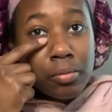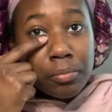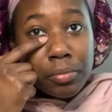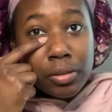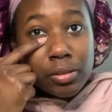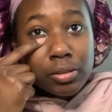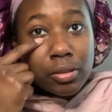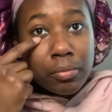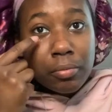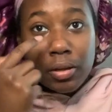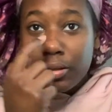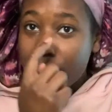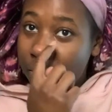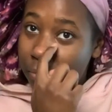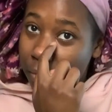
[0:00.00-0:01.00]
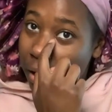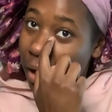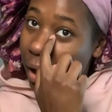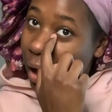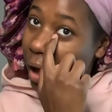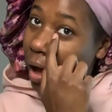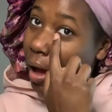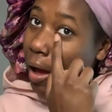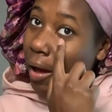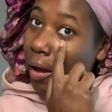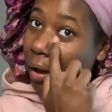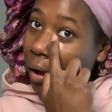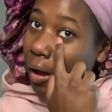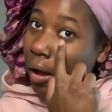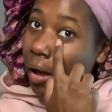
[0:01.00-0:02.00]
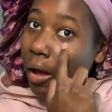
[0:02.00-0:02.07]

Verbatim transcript: put some under my eye,